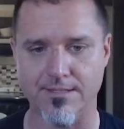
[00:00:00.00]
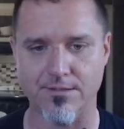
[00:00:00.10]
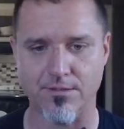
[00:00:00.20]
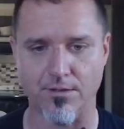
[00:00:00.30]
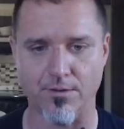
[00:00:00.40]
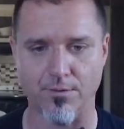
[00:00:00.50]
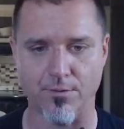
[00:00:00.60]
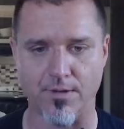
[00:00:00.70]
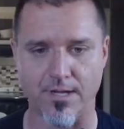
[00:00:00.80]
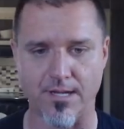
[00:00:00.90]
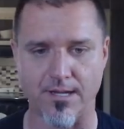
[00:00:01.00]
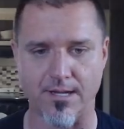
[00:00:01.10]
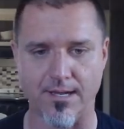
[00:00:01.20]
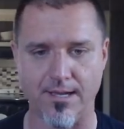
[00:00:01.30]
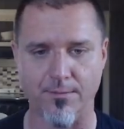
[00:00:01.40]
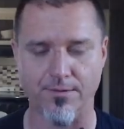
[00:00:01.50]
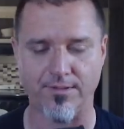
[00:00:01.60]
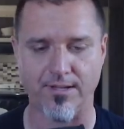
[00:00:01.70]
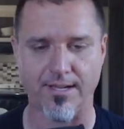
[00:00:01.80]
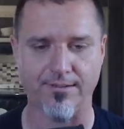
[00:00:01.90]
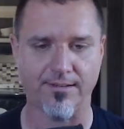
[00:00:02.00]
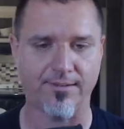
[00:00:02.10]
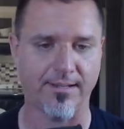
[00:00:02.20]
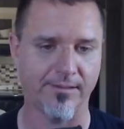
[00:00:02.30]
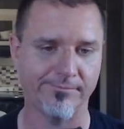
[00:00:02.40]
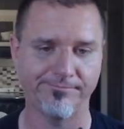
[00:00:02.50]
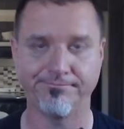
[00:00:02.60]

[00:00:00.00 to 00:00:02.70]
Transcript: so I will see you guys in a second.